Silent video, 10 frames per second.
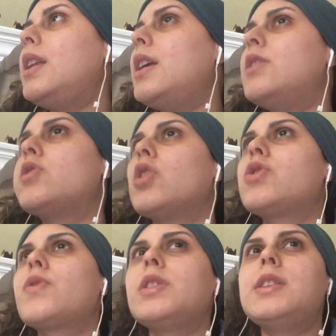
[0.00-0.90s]
It
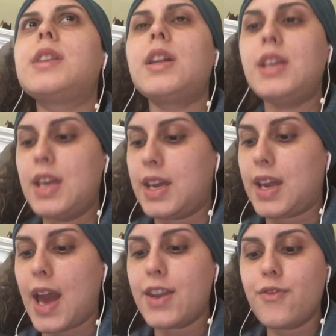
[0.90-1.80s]
looks really sunny. It
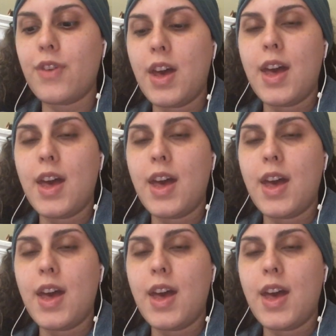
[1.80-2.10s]
kind of,